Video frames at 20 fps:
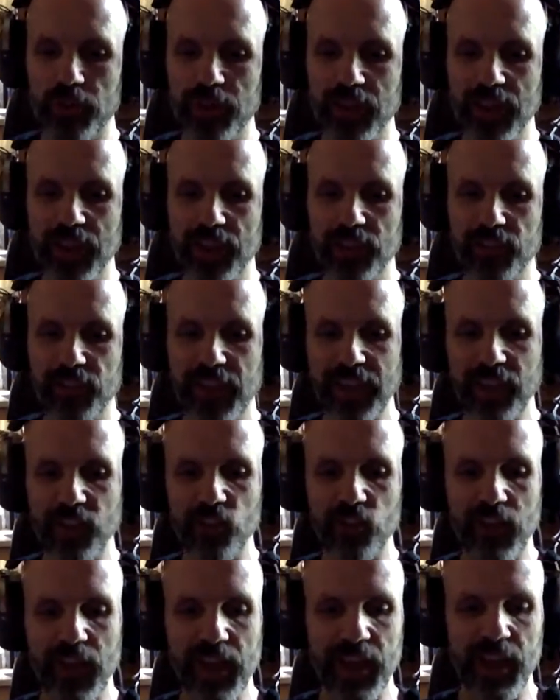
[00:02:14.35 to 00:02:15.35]
the
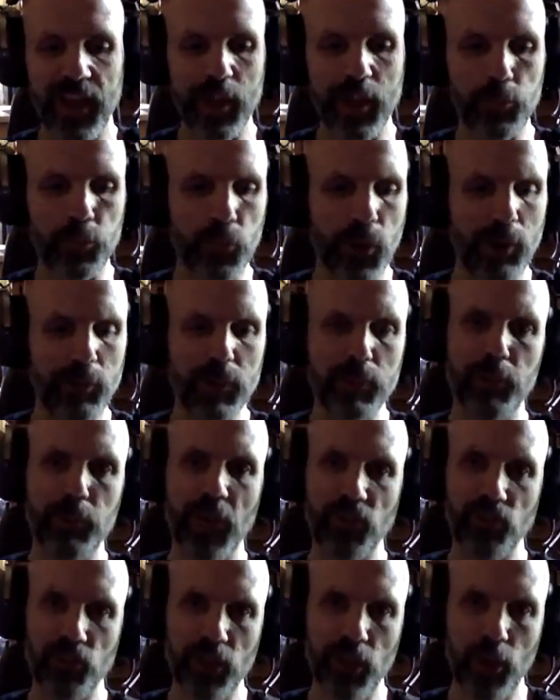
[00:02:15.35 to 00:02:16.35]
things that I'm probably
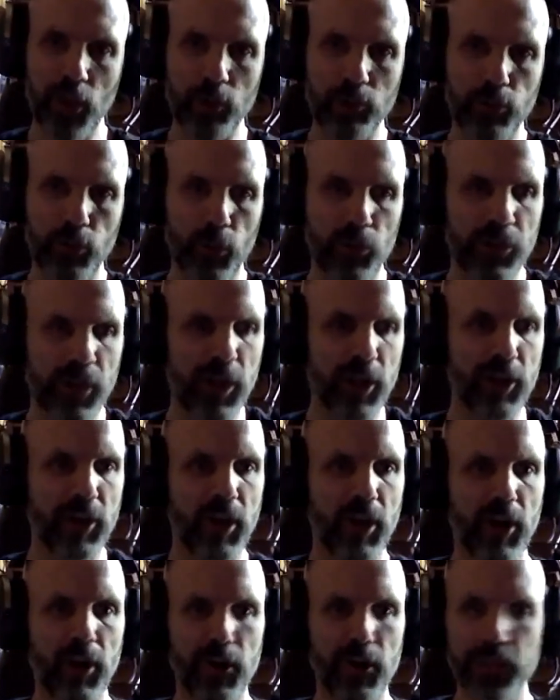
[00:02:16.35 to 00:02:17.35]
best known for there
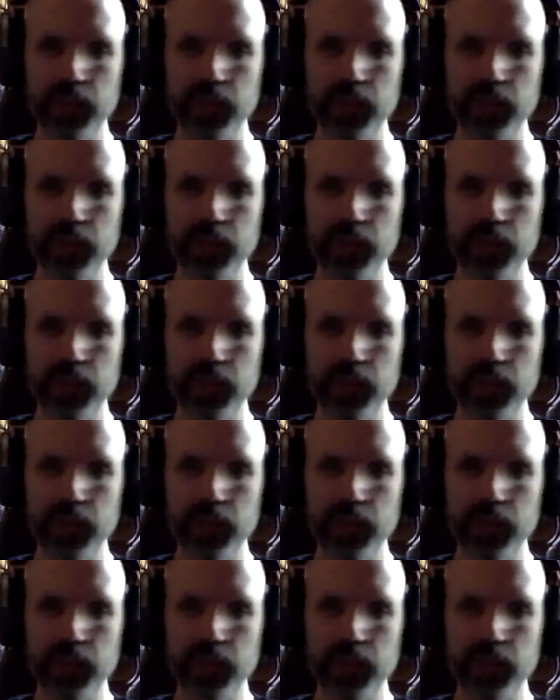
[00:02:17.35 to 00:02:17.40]
are